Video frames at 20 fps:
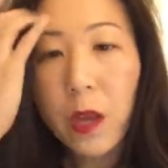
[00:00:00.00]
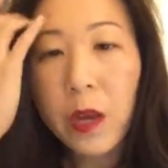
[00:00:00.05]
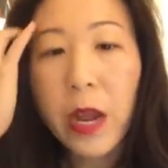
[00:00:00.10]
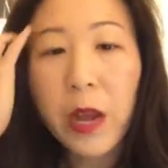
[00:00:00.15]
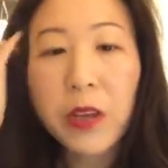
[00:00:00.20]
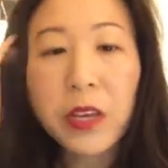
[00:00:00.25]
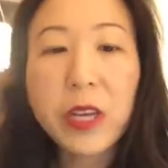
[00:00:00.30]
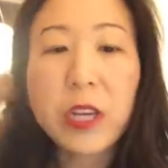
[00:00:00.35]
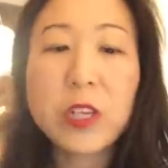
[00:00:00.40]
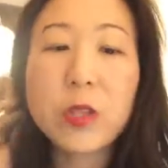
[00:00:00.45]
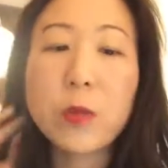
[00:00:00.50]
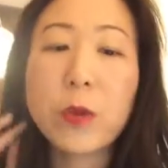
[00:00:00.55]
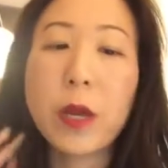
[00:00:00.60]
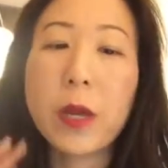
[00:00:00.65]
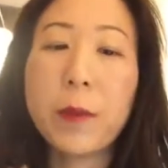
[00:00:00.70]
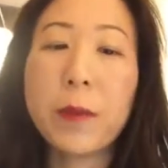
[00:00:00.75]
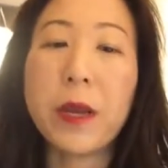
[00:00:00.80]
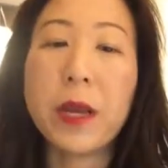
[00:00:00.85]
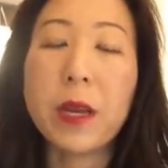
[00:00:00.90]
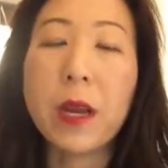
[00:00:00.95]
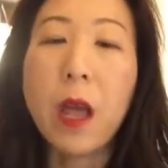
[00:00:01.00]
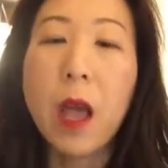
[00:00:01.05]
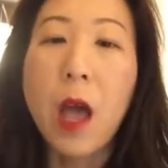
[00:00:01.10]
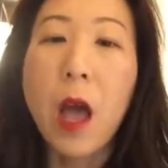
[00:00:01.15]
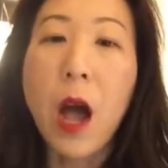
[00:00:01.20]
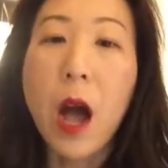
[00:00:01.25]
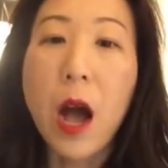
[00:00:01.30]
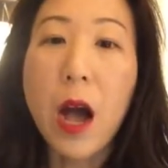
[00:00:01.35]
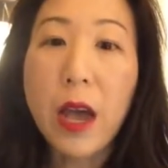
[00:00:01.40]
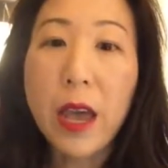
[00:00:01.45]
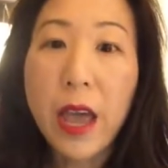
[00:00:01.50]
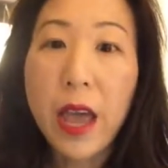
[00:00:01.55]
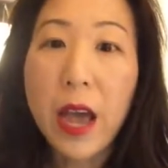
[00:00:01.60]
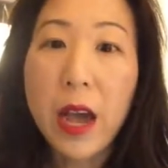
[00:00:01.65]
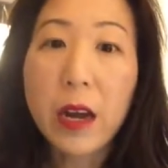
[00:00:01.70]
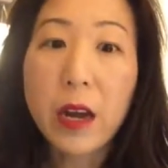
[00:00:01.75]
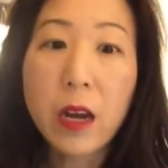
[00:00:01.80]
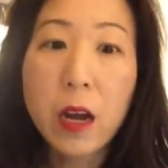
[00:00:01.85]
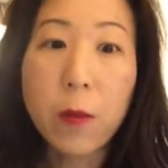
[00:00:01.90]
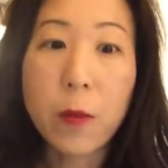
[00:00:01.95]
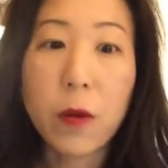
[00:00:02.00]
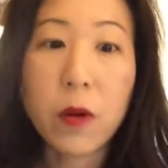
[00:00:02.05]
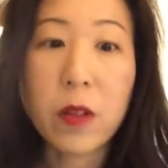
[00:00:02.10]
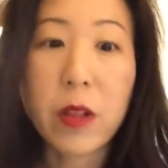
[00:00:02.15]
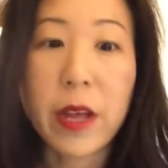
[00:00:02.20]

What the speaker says: Now, here's what I mean. I had a couple